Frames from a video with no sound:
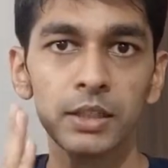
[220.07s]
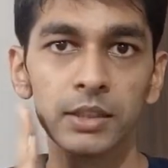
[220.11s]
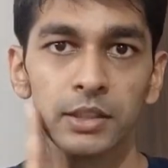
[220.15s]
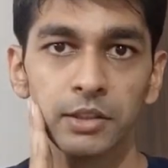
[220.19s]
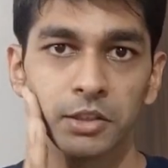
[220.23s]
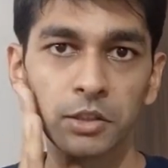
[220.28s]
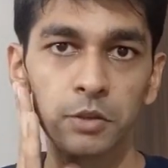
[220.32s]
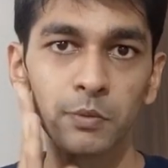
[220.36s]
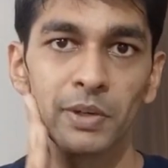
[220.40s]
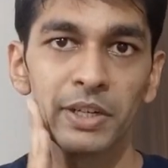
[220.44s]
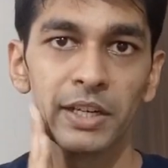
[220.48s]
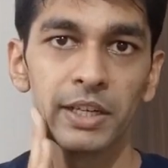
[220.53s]

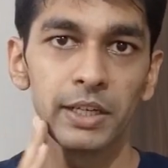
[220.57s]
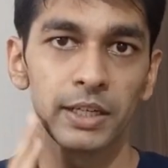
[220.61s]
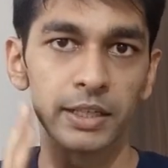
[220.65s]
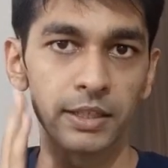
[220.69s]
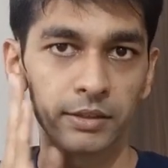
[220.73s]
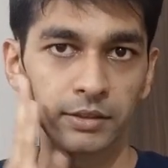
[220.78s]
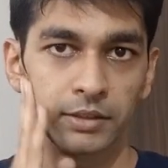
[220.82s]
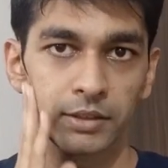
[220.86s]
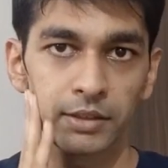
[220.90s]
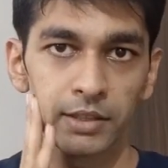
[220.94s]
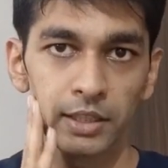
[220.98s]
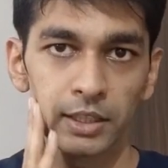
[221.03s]
This is very
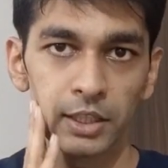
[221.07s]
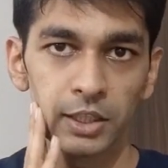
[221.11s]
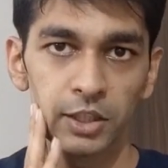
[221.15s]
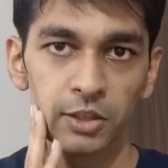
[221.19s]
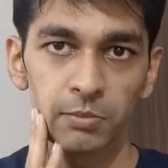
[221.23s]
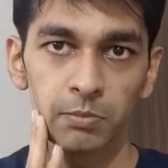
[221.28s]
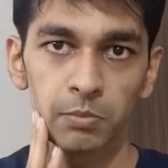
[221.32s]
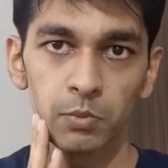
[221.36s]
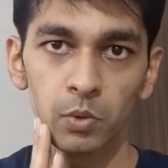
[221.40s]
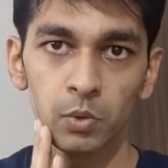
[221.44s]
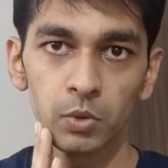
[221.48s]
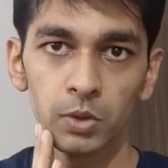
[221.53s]
nice, this side is
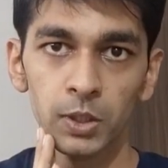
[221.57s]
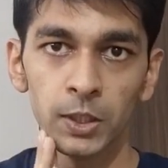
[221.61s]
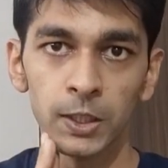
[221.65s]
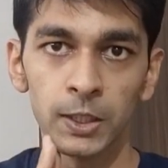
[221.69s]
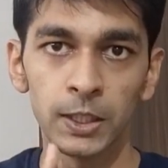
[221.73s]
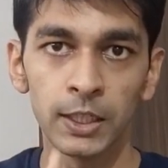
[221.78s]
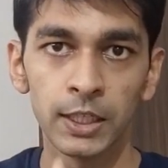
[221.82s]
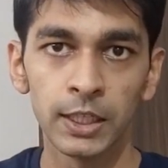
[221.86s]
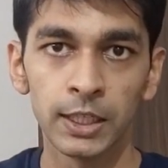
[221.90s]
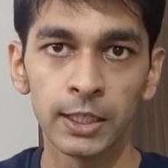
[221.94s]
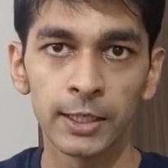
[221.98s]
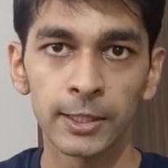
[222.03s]
smooth.
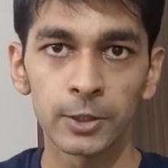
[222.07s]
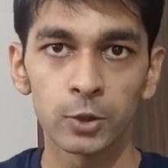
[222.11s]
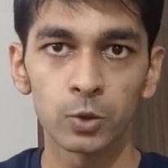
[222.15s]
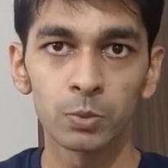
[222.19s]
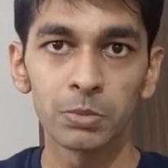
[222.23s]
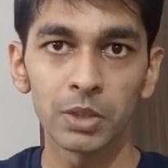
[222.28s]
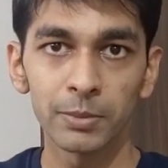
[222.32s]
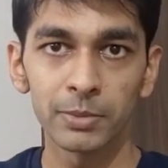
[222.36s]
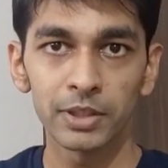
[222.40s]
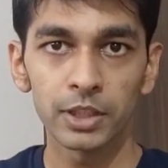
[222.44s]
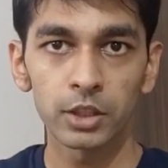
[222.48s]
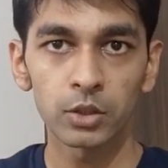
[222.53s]
So
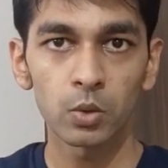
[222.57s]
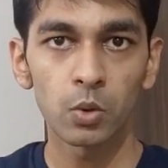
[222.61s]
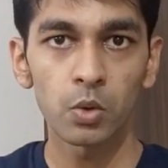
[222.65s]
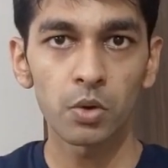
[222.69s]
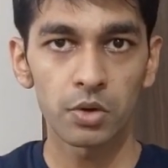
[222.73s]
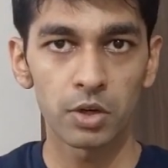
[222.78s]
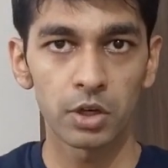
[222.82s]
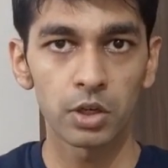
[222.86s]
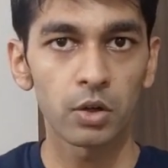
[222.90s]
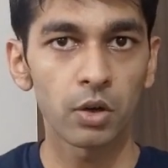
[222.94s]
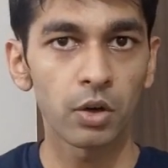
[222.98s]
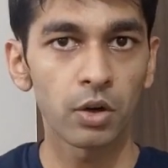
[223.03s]
maybe the
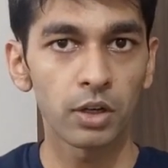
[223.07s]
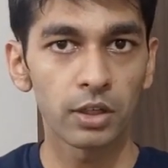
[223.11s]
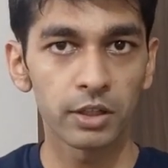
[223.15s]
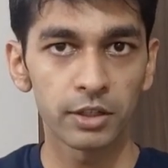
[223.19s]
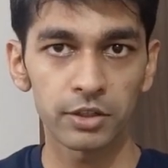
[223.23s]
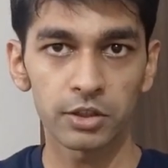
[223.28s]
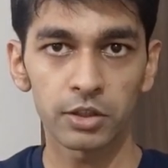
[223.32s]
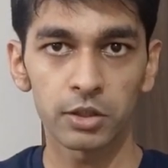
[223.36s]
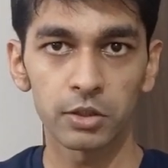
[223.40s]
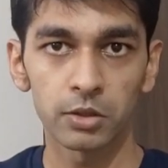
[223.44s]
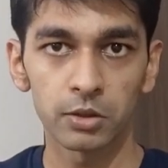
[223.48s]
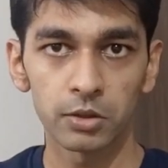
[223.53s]
coconut oil
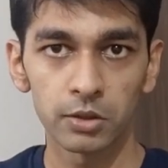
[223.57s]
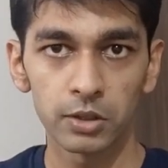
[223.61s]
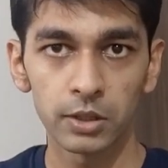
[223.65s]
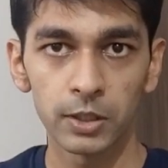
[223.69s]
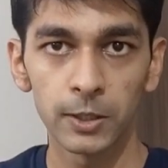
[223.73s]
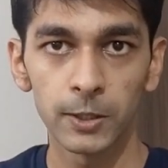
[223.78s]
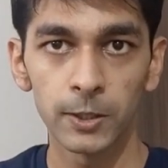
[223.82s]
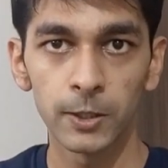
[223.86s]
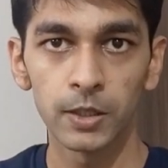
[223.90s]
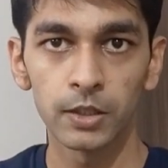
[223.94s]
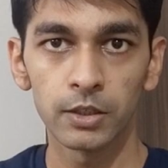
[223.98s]
is good.